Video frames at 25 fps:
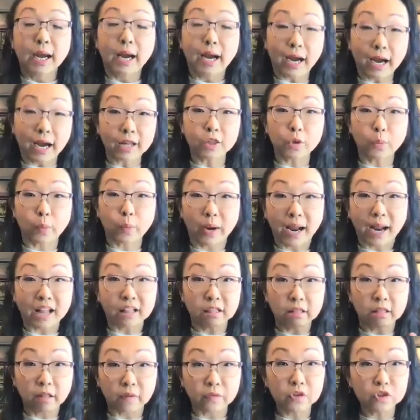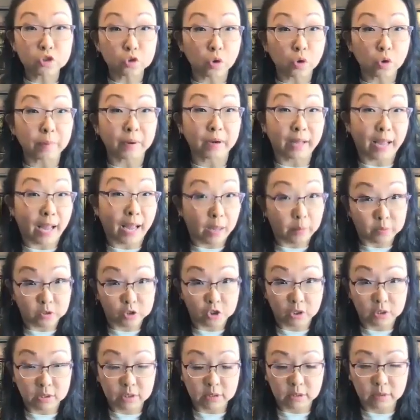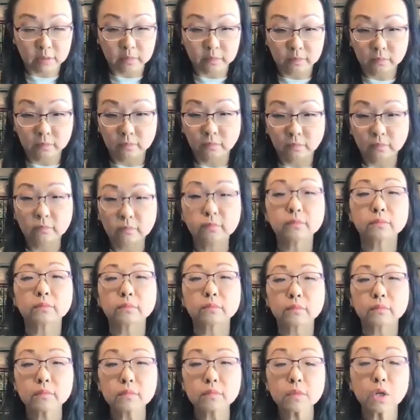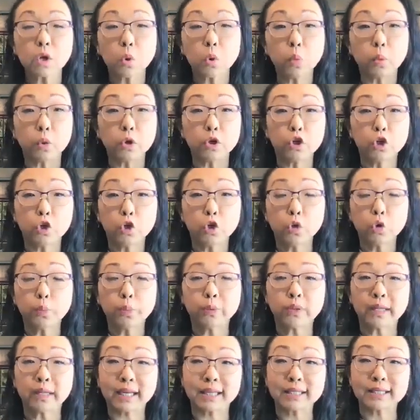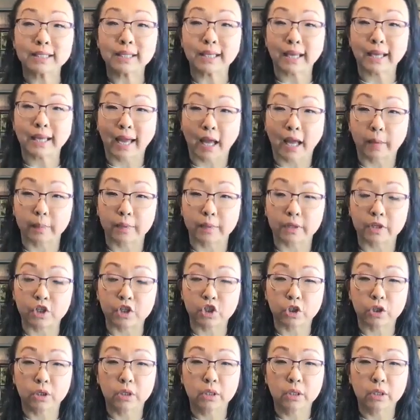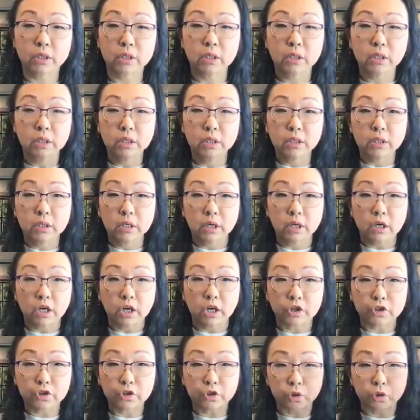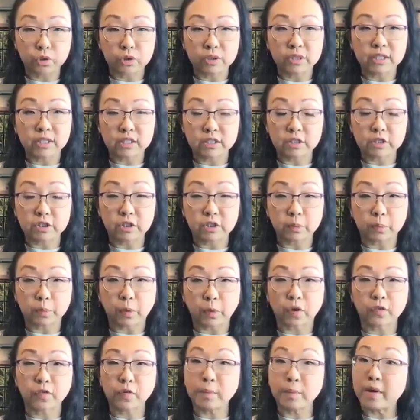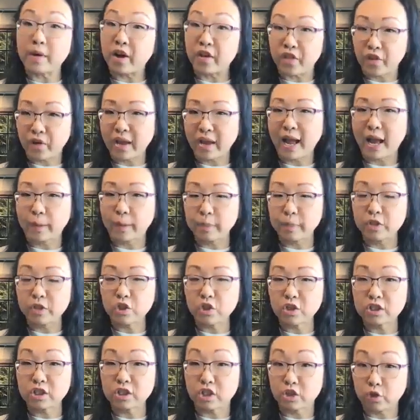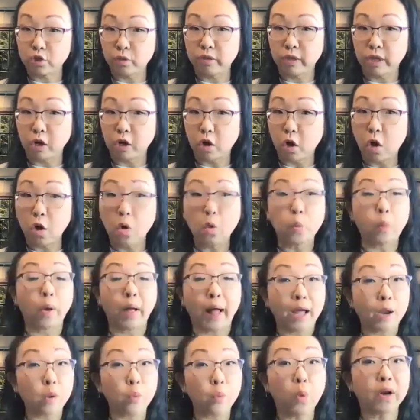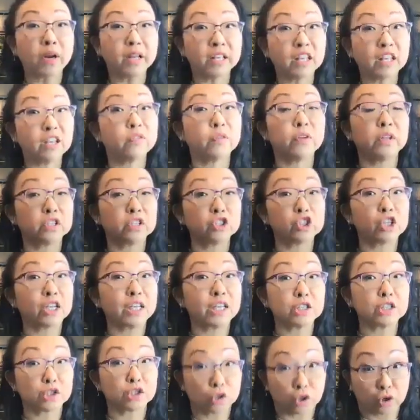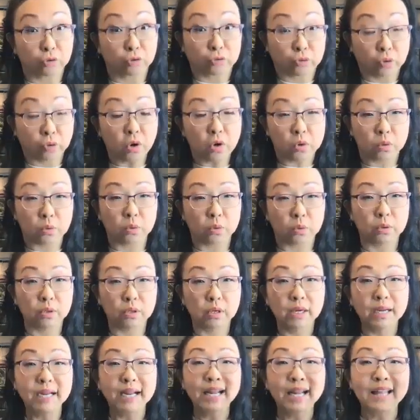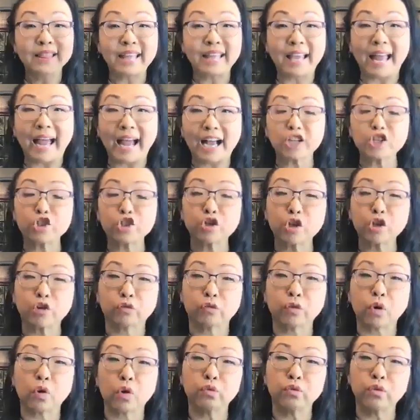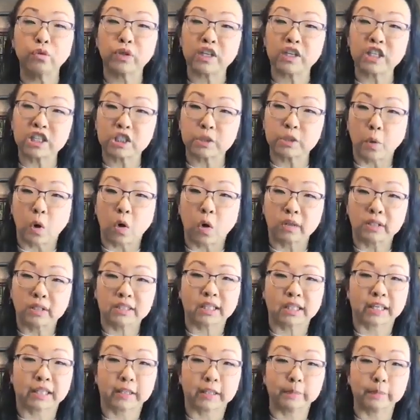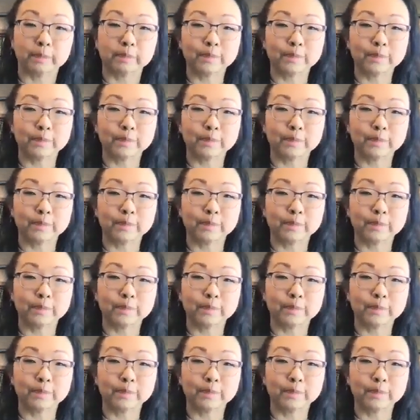Either way, I love the story about cabbages. When you plant a cabbage a certain distance apart from other cabbages, because you think, oh, well, I want to give it a chance to grow, they actually grow really small and tight.